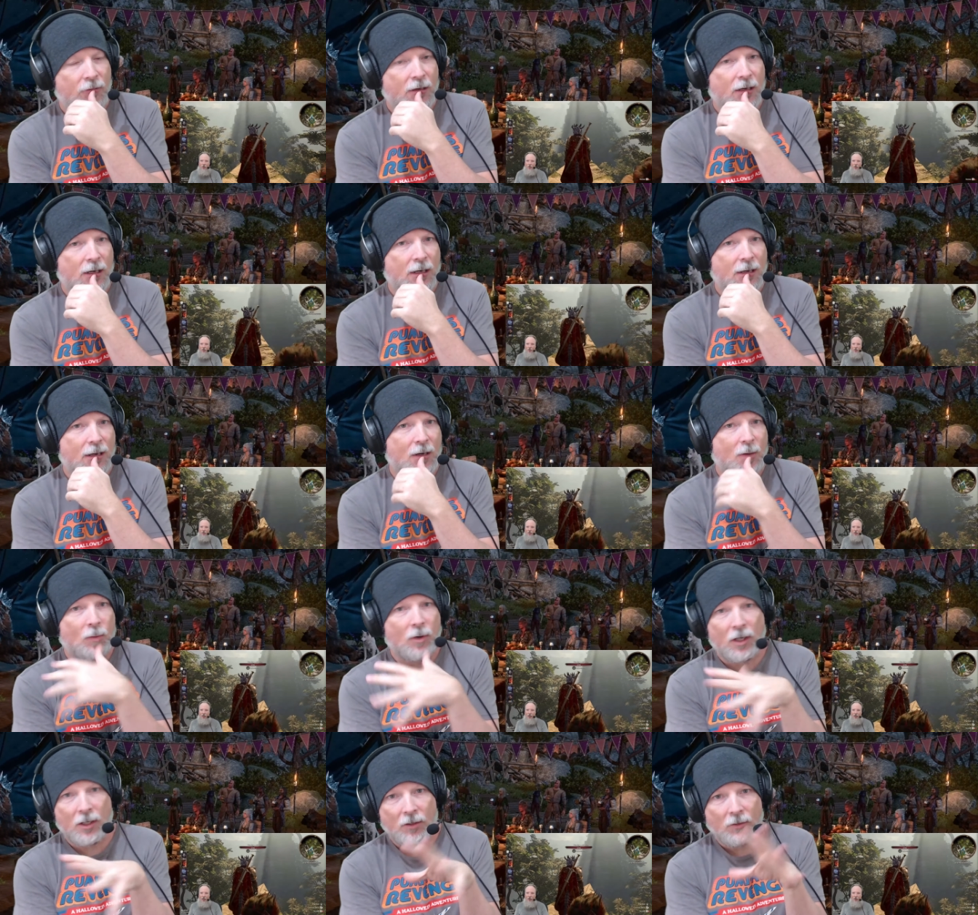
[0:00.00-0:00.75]
and I kind
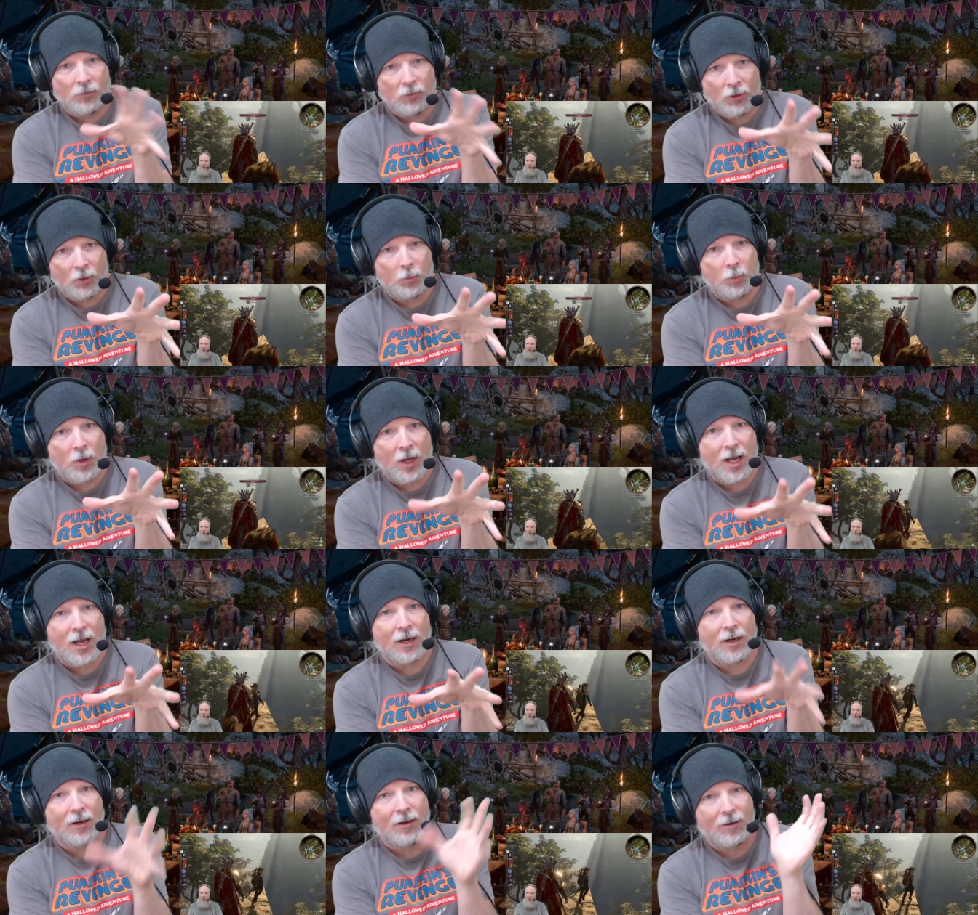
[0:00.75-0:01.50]
of wanted to look
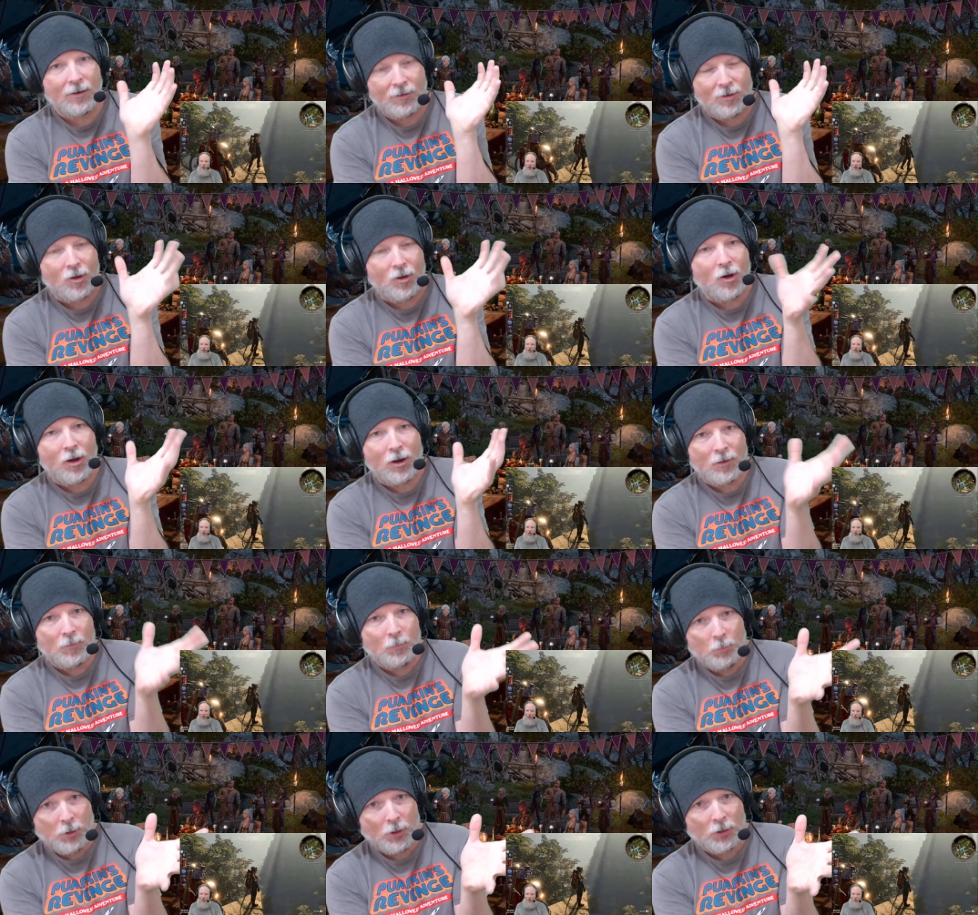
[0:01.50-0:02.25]
back
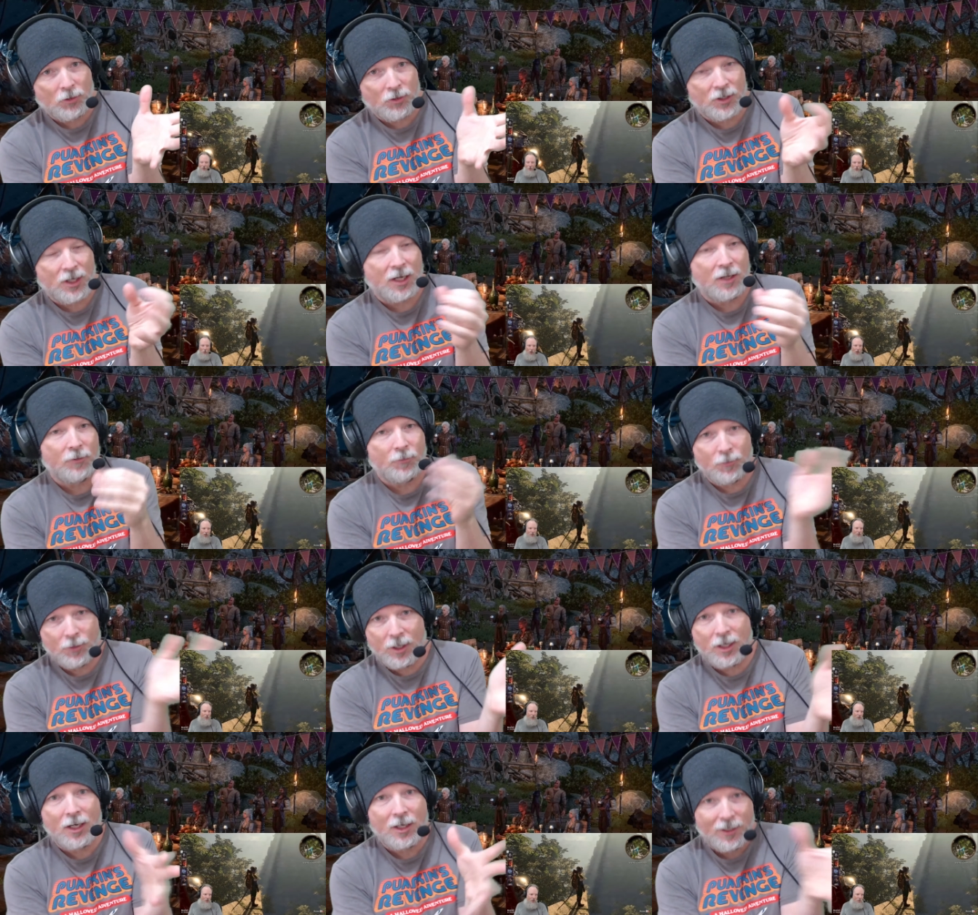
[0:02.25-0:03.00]
on Baldur's Gate
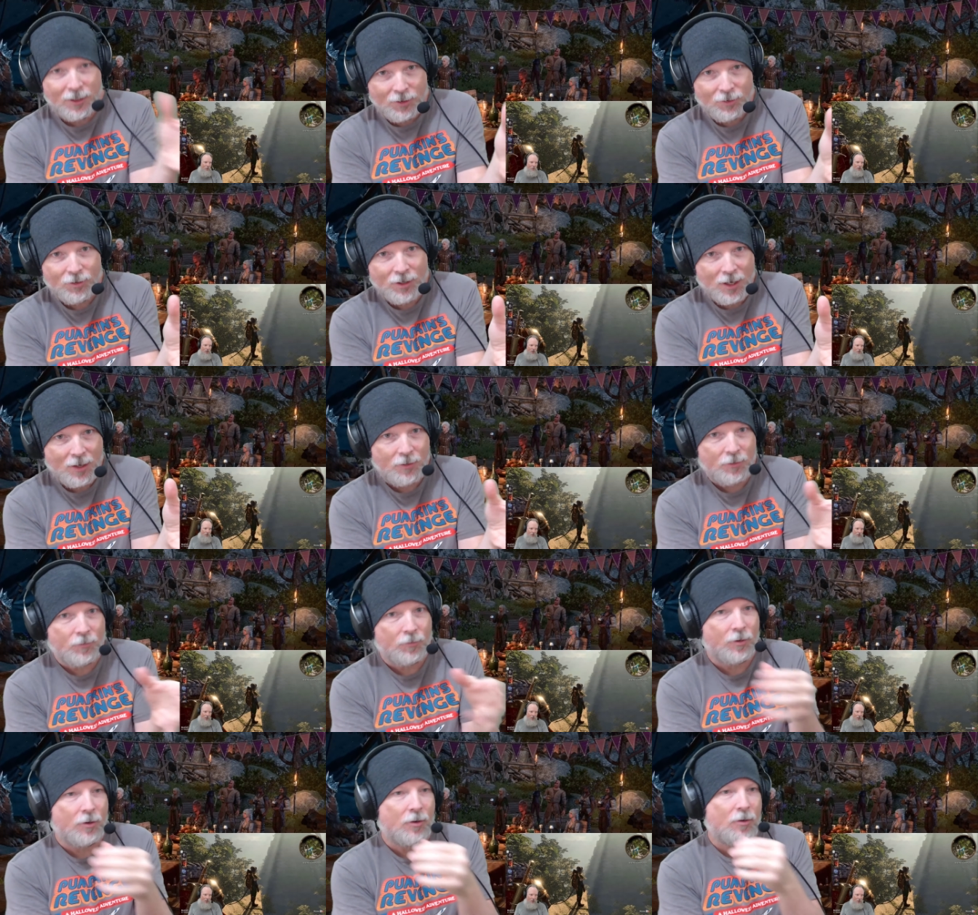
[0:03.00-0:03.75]
three a year down
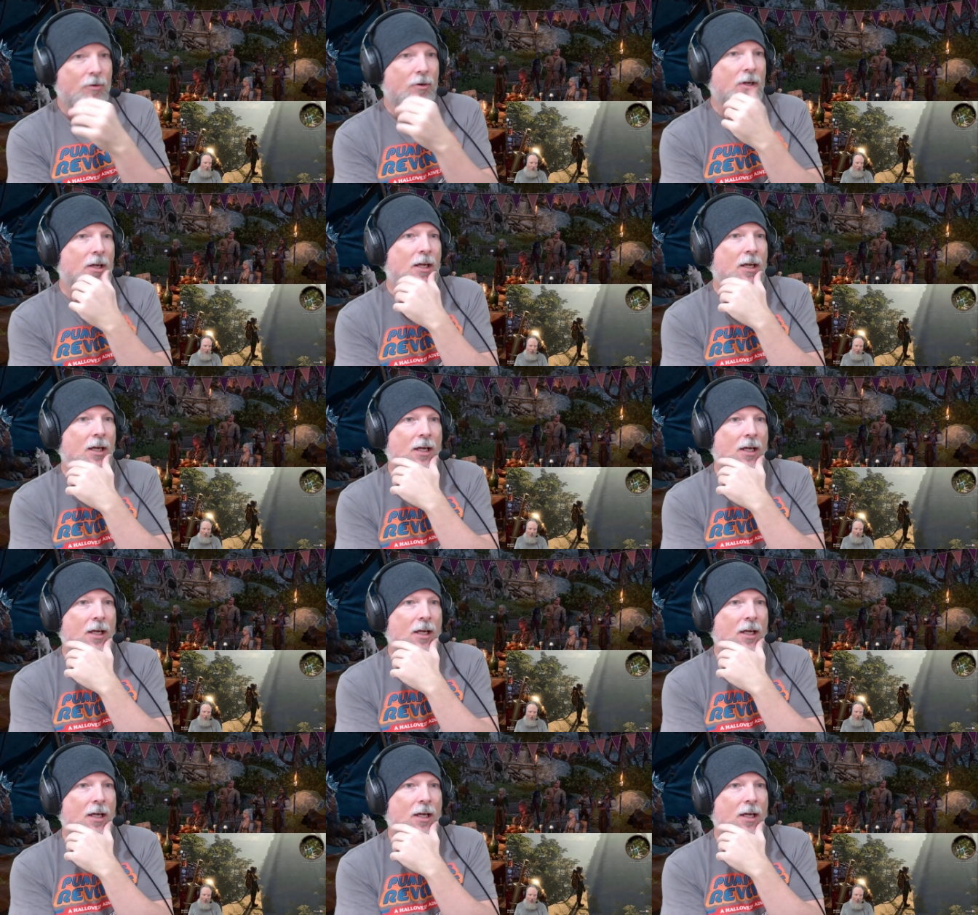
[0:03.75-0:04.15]
the road